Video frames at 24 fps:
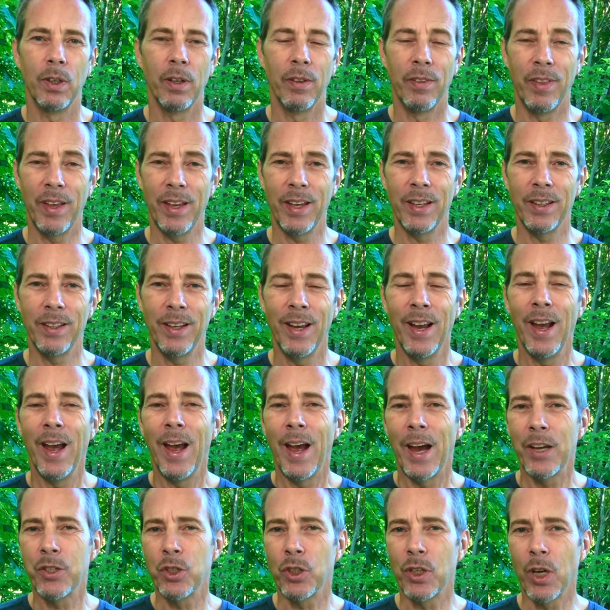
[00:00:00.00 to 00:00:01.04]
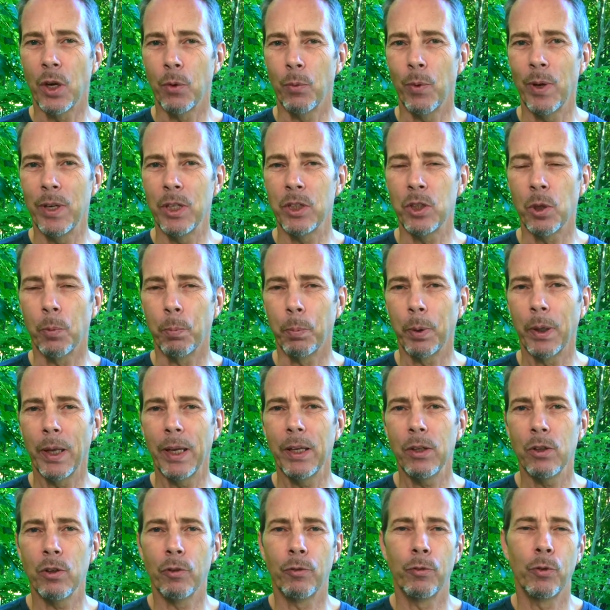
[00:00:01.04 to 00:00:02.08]
Then, as you got ready to plant
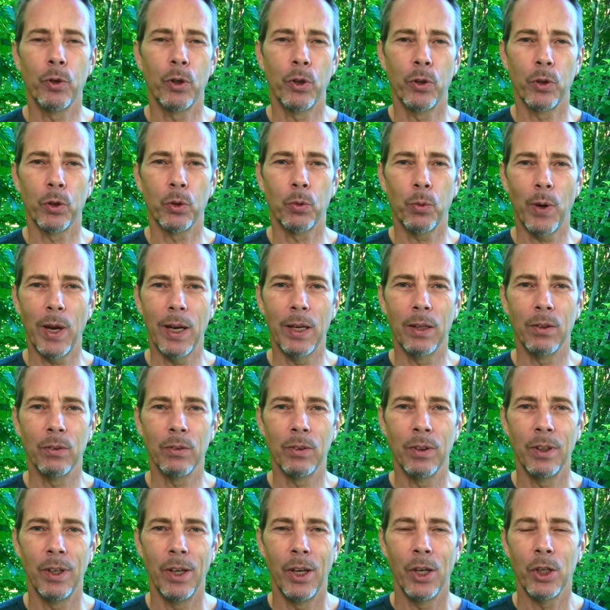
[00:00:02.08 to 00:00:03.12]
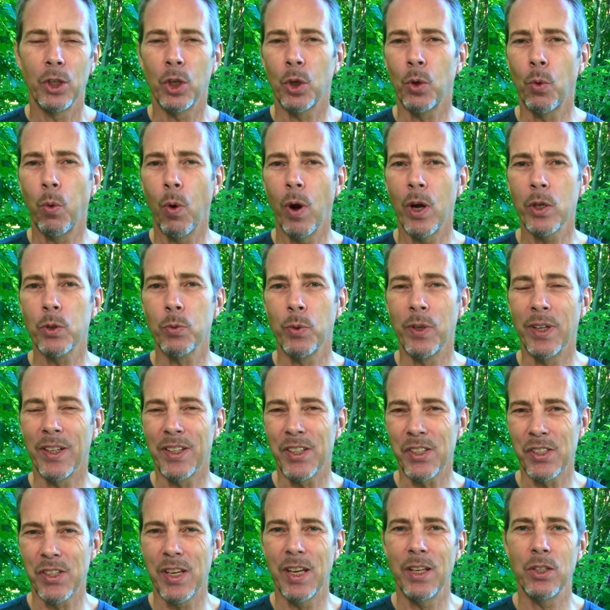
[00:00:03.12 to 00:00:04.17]
your foot on the ground, your quads would
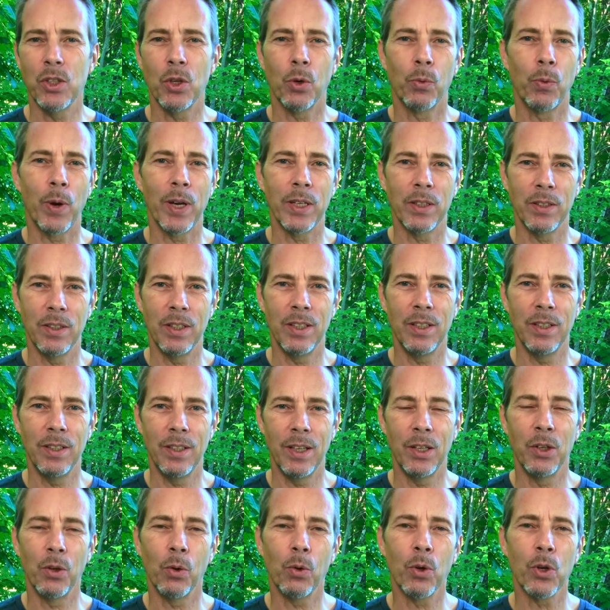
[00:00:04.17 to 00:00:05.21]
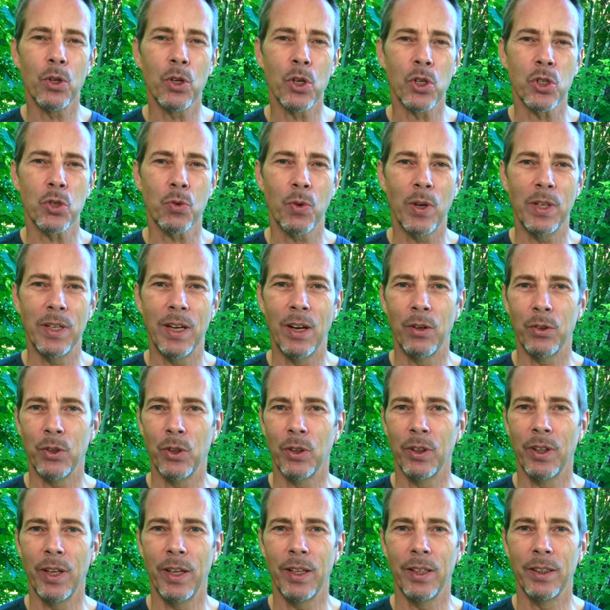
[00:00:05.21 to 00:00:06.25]
extend your right knee in order to straighten out your
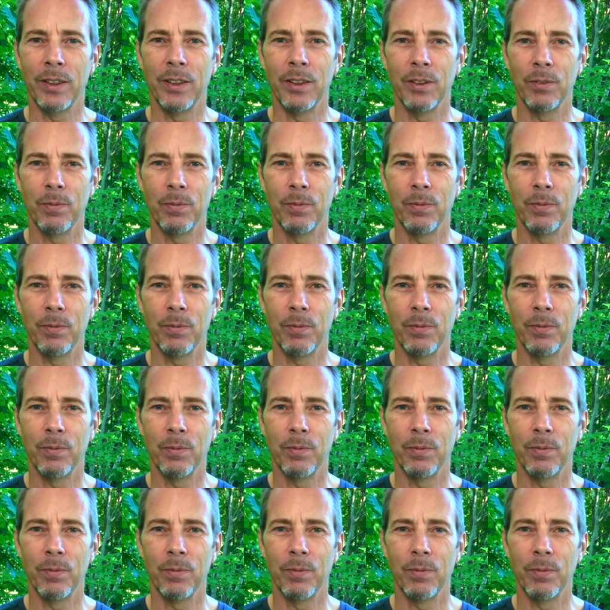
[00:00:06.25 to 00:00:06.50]
leg.